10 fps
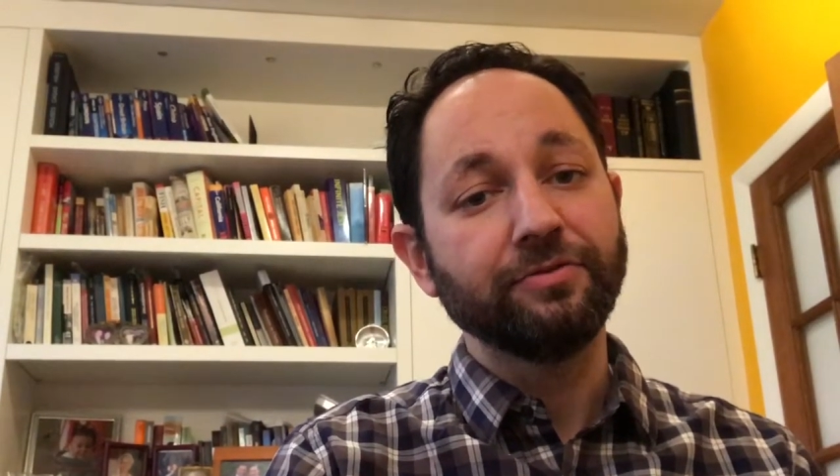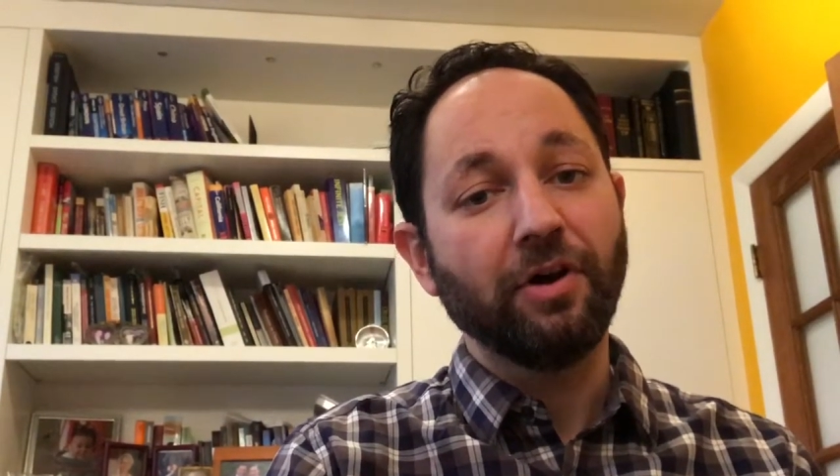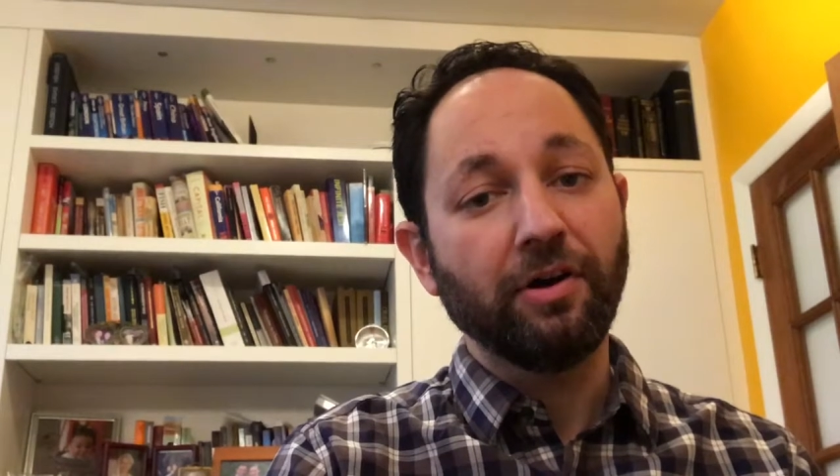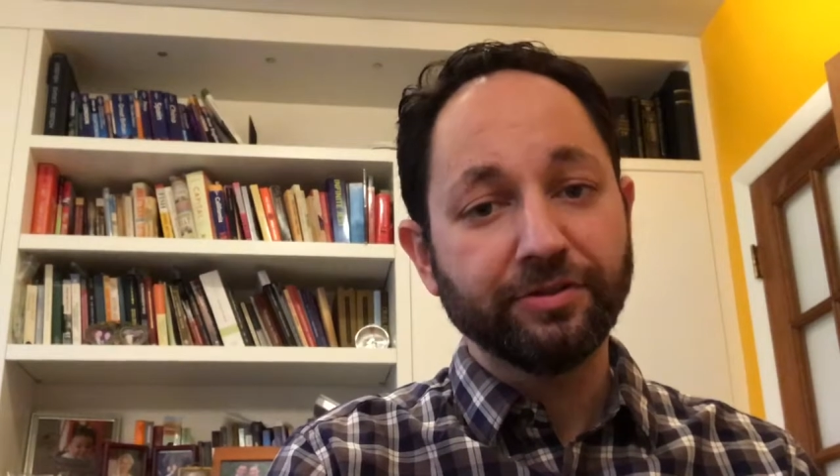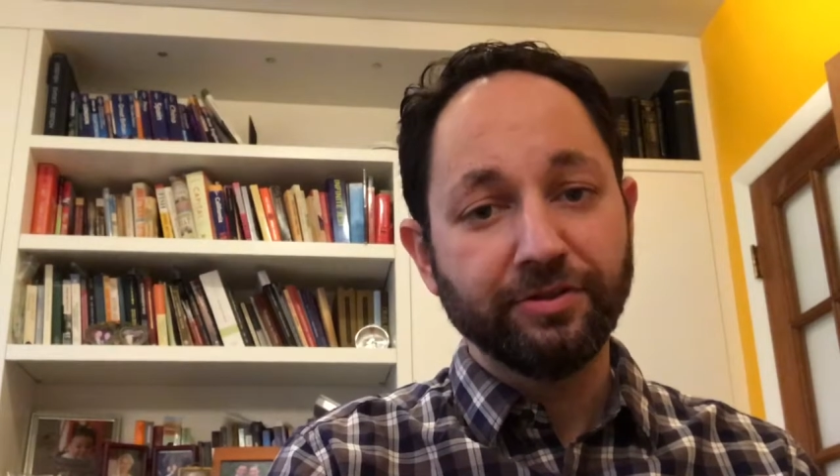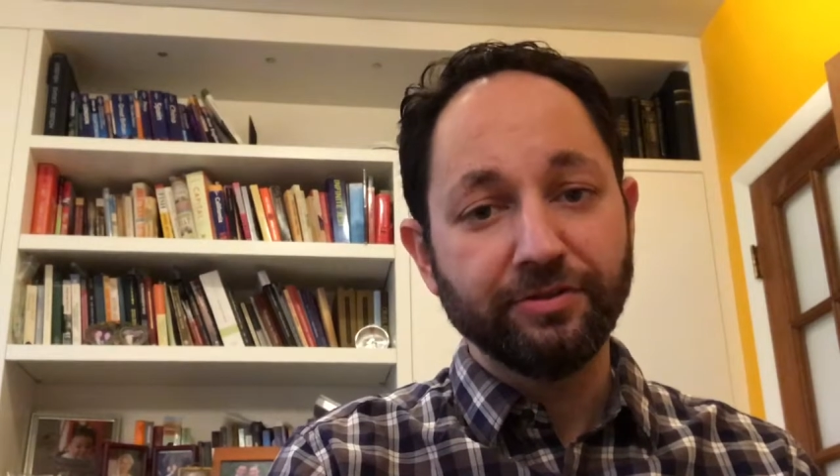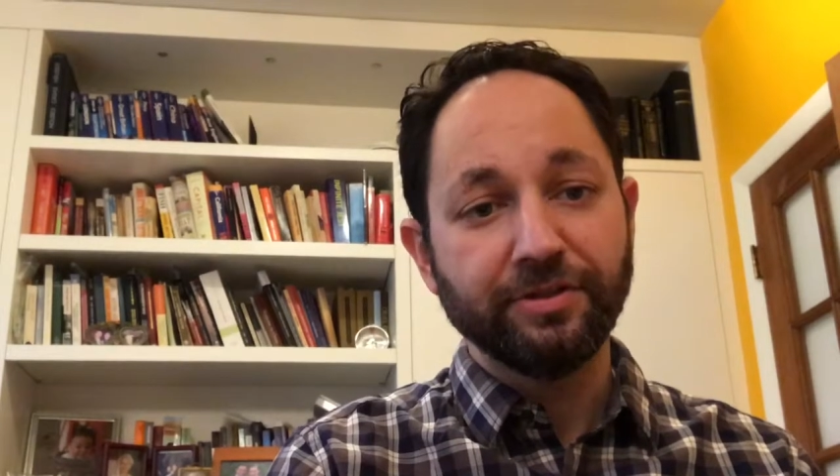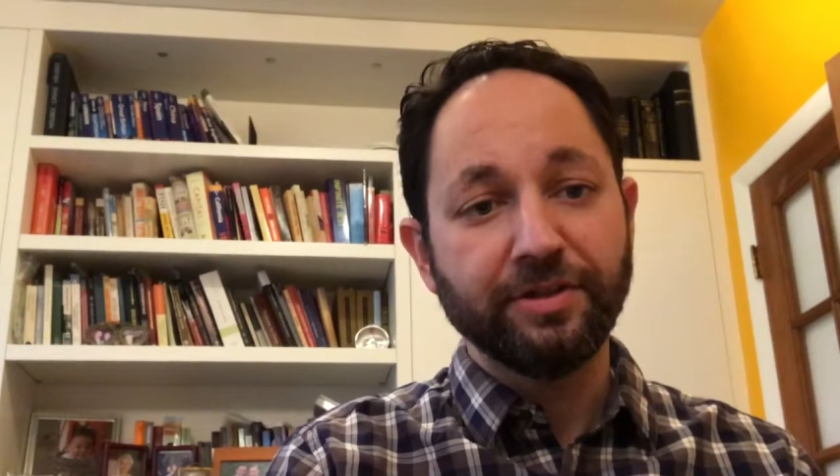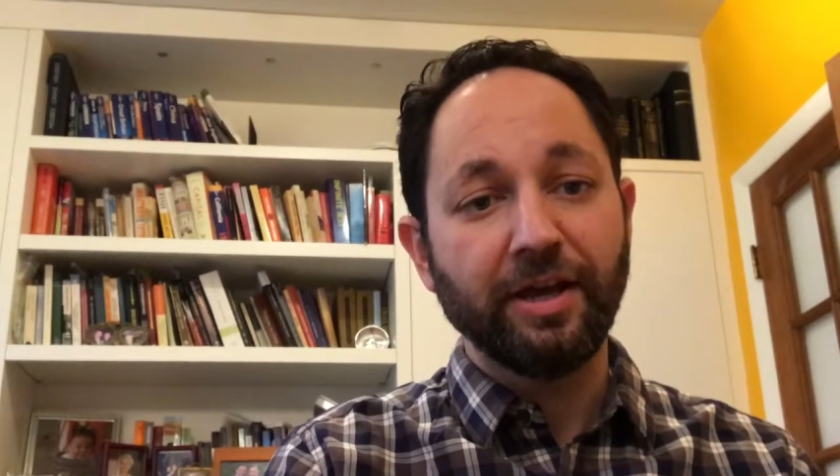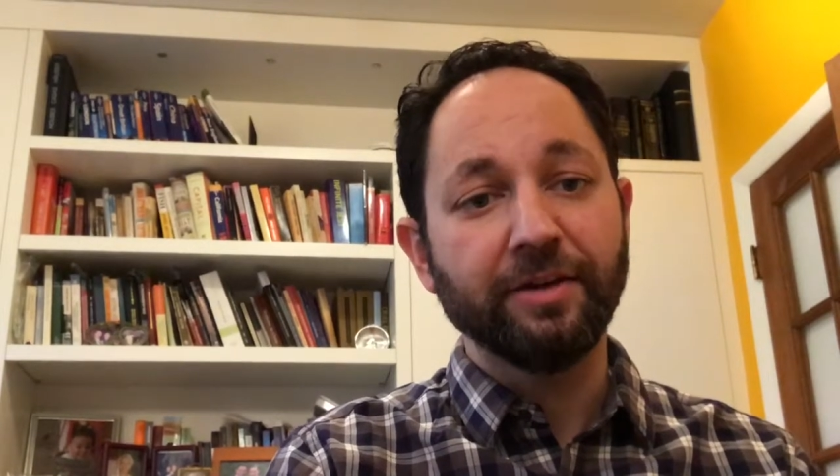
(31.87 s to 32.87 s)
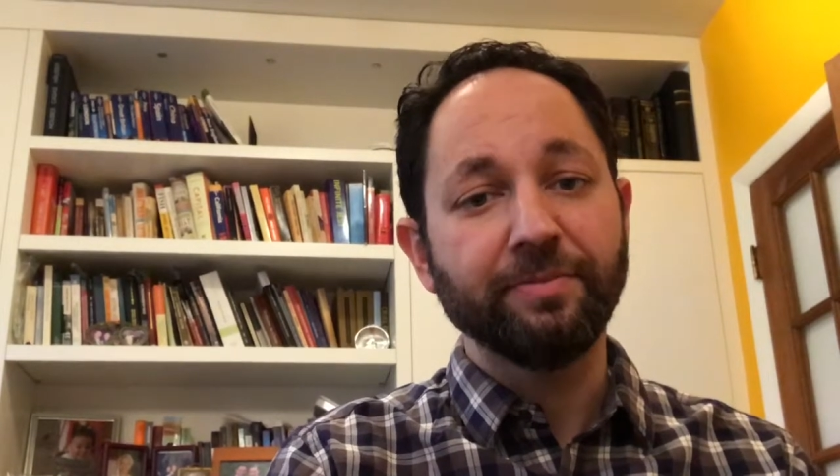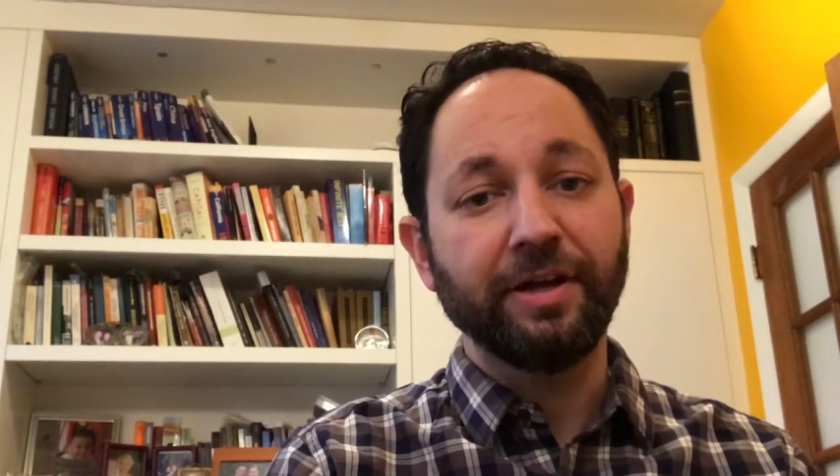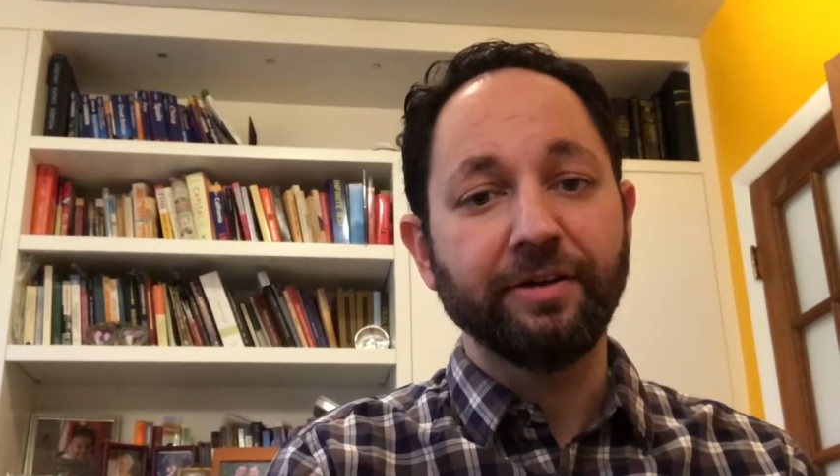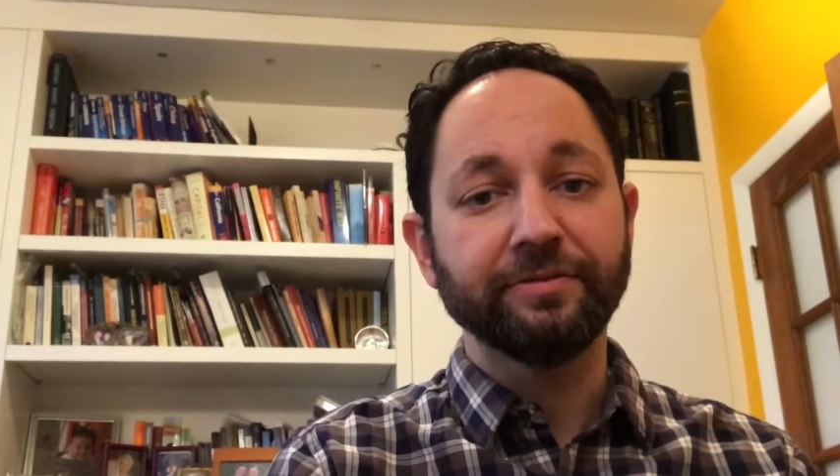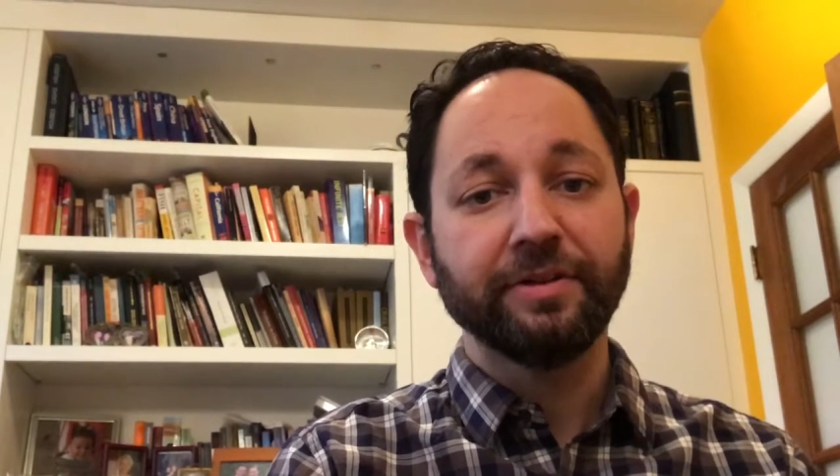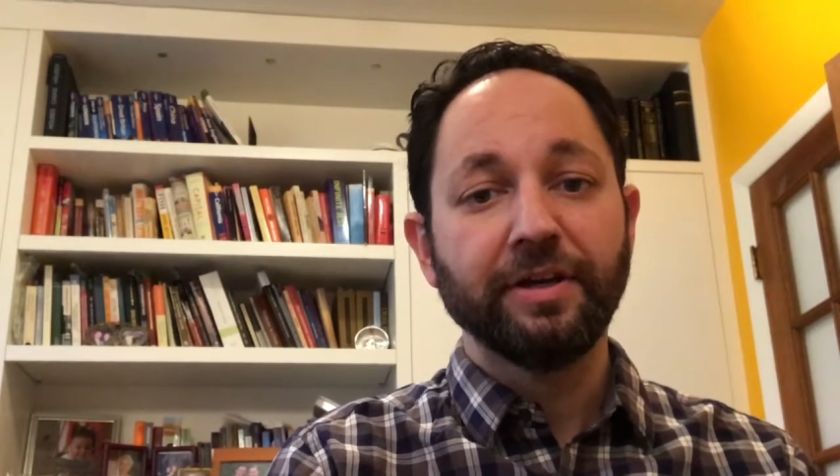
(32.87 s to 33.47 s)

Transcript: talk to you today about